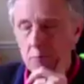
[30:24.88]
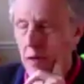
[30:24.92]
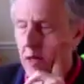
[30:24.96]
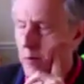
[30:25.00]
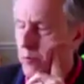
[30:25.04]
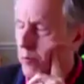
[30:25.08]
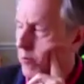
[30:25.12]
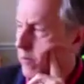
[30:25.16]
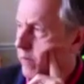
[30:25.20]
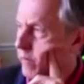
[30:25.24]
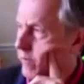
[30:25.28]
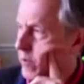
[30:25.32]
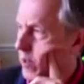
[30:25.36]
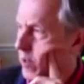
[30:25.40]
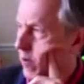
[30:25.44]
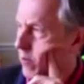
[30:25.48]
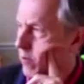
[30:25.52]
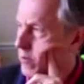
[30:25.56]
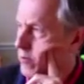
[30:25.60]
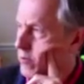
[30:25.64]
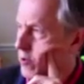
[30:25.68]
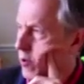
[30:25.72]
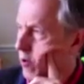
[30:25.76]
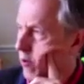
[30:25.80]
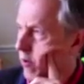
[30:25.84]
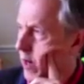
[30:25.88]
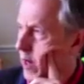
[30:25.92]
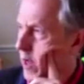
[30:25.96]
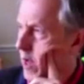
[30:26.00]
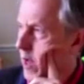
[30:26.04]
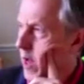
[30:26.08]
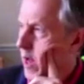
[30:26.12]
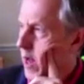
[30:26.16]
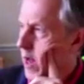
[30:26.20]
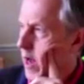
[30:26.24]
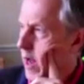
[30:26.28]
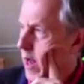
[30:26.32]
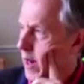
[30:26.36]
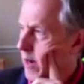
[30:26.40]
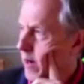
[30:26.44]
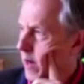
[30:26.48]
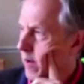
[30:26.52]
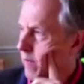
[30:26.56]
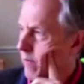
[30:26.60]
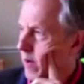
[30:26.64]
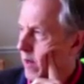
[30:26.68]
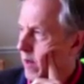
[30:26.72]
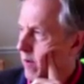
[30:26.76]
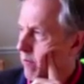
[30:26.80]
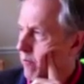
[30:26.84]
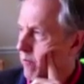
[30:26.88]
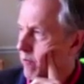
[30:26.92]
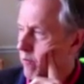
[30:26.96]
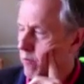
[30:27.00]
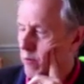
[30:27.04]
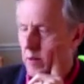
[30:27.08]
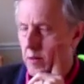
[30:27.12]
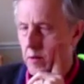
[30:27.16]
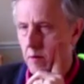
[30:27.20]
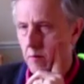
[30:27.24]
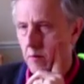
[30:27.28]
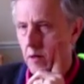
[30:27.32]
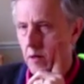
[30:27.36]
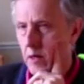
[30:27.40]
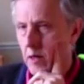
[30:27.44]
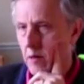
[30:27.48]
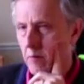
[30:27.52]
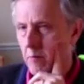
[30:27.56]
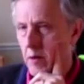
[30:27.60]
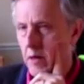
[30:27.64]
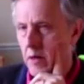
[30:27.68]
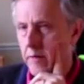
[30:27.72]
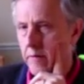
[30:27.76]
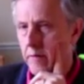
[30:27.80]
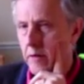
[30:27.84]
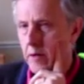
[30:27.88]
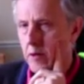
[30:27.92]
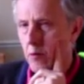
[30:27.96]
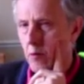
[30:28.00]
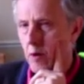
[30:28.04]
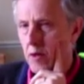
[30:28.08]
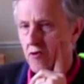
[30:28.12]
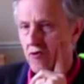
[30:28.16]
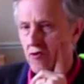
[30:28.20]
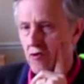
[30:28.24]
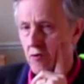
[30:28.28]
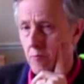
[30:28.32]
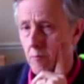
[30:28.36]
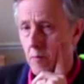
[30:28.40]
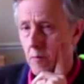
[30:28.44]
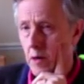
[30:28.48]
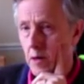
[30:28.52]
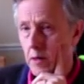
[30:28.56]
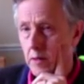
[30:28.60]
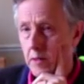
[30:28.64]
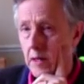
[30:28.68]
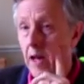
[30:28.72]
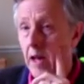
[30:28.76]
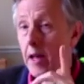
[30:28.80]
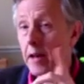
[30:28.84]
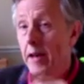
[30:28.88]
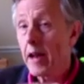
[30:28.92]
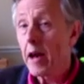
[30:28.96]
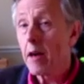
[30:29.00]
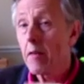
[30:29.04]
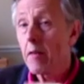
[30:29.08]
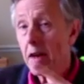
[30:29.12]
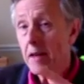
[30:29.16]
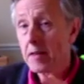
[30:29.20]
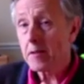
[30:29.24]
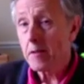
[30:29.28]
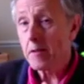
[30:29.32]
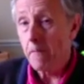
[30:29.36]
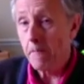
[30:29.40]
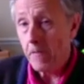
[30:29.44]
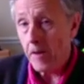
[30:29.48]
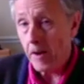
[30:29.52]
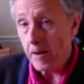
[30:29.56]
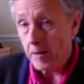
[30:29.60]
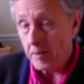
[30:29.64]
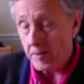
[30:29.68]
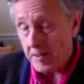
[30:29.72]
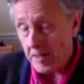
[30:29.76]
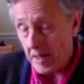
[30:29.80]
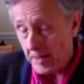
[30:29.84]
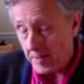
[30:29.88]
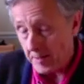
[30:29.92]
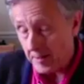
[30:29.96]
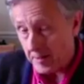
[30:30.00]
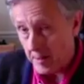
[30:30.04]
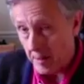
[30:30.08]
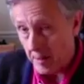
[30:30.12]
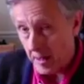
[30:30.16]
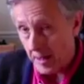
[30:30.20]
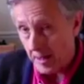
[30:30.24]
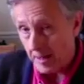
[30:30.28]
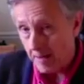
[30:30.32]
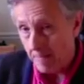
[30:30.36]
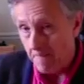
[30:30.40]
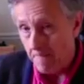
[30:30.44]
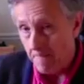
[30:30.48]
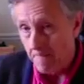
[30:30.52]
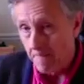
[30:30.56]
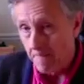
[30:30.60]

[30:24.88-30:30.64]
people have told a story and I've left with a little bit of a question mark. Now, that's a felt sense thing.